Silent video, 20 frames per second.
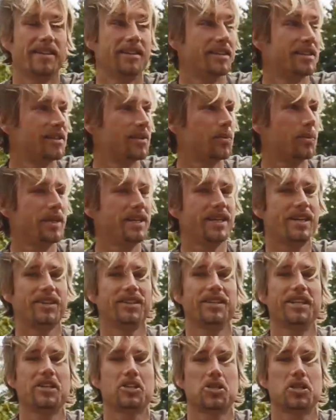This is a windy
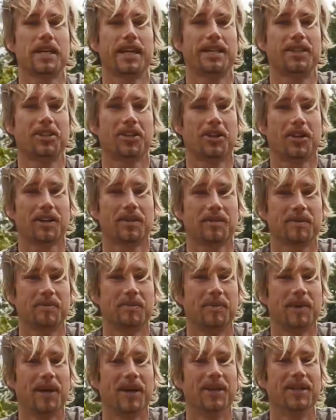condition I talked
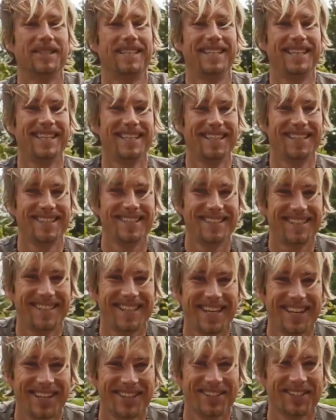about. See
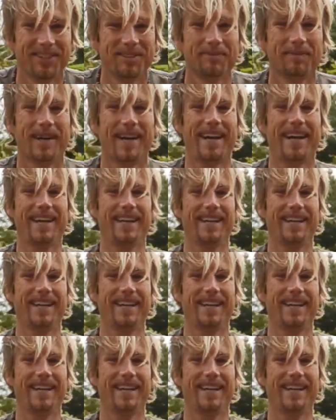you. Bye.